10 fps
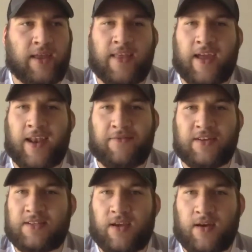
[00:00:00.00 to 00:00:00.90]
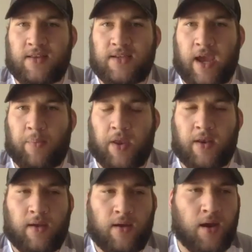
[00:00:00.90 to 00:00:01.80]
And then obviously all this
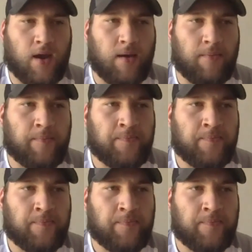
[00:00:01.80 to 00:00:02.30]
happened, um,